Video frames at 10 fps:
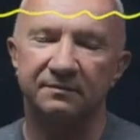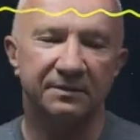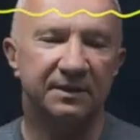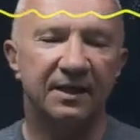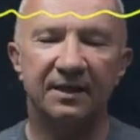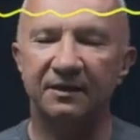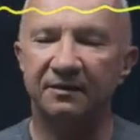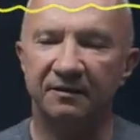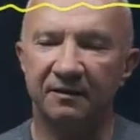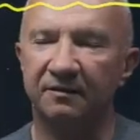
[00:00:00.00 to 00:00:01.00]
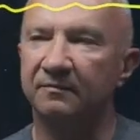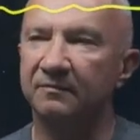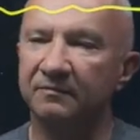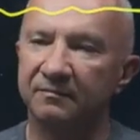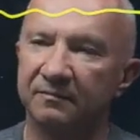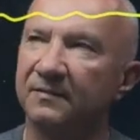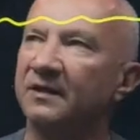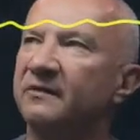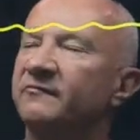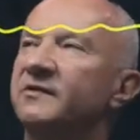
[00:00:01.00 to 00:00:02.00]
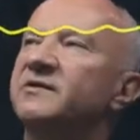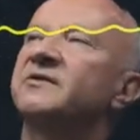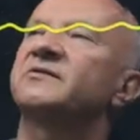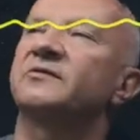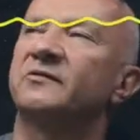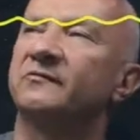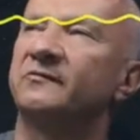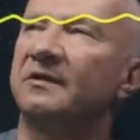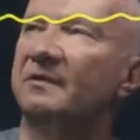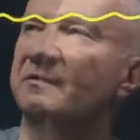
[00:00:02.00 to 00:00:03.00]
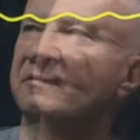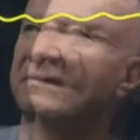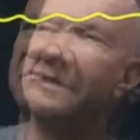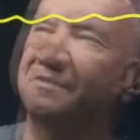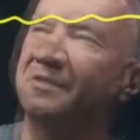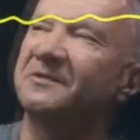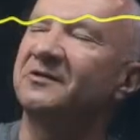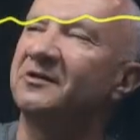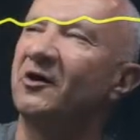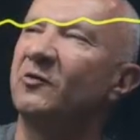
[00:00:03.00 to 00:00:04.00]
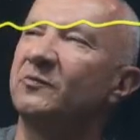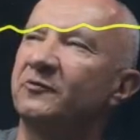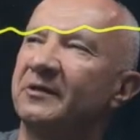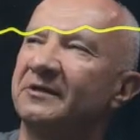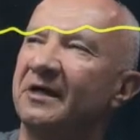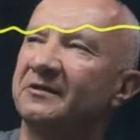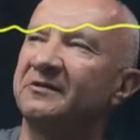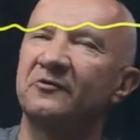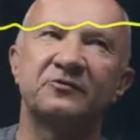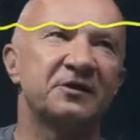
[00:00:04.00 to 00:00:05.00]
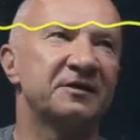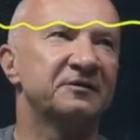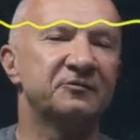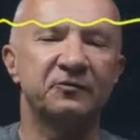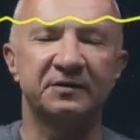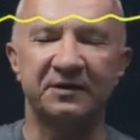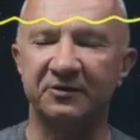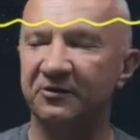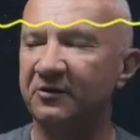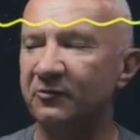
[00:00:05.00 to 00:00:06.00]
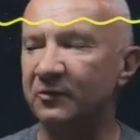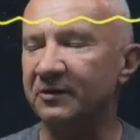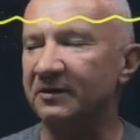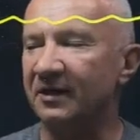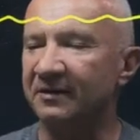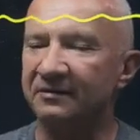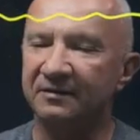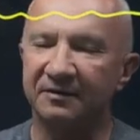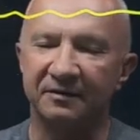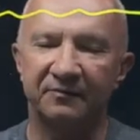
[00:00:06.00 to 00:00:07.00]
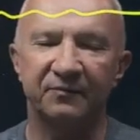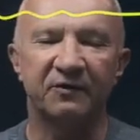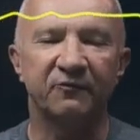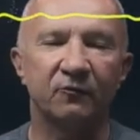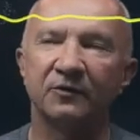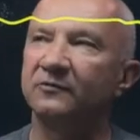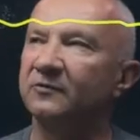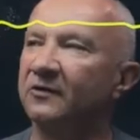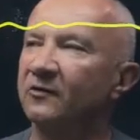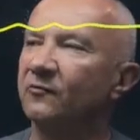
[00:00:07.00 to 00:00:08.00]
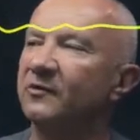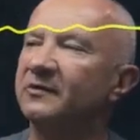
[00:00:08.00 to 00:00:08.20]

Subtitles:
clearly if this is sort of the density operator associated with each qubit, and if you want to know what